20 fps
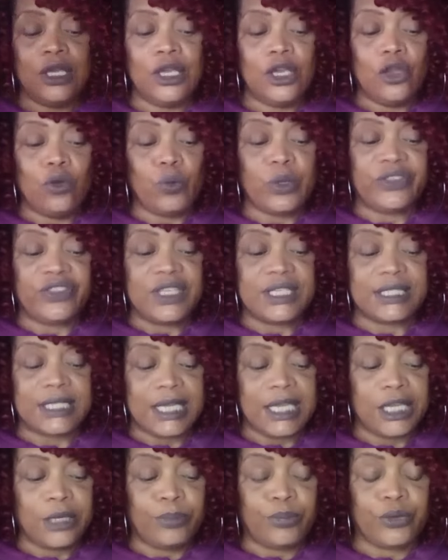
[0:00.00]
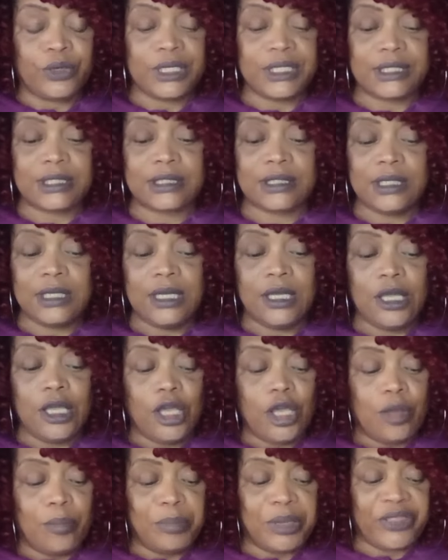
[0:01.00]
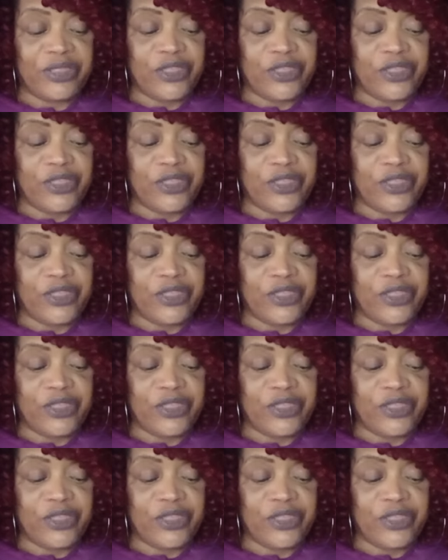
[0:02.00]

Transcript: with this Empress. But